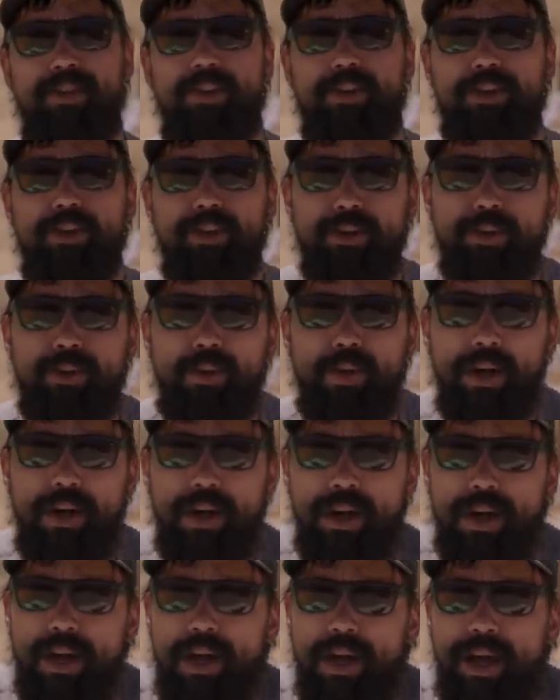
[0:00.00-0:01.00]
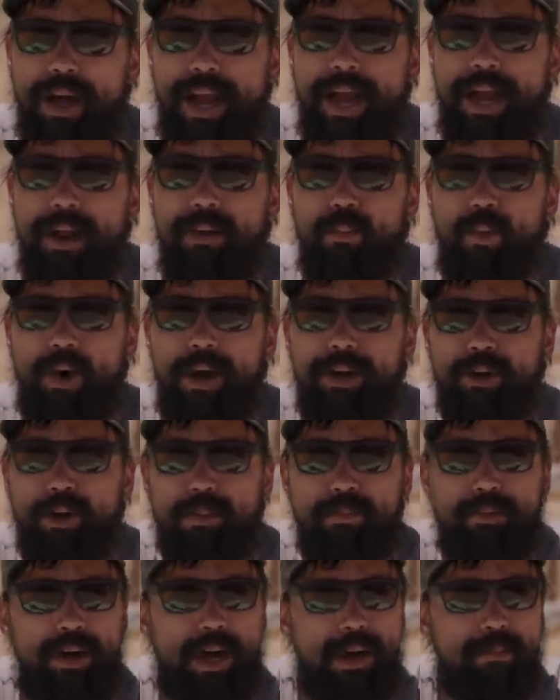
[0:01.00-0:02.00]
to you and what
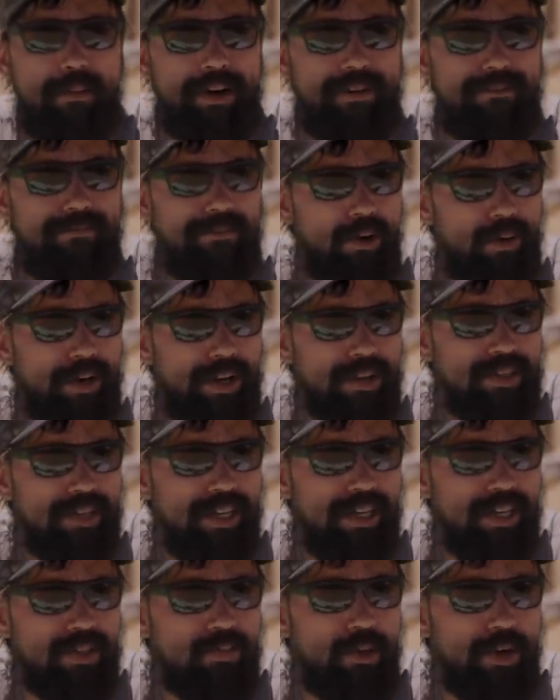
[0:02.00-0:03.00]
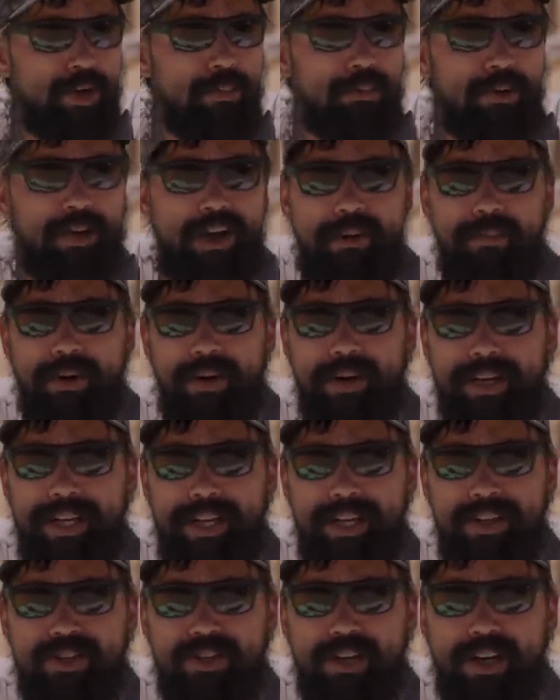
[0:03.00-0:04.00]
your primary focus is, what your primary
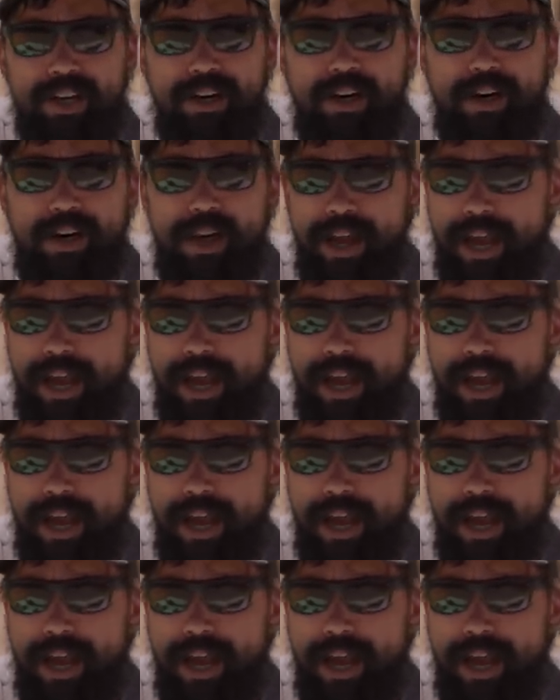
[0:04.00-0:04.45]
needs are,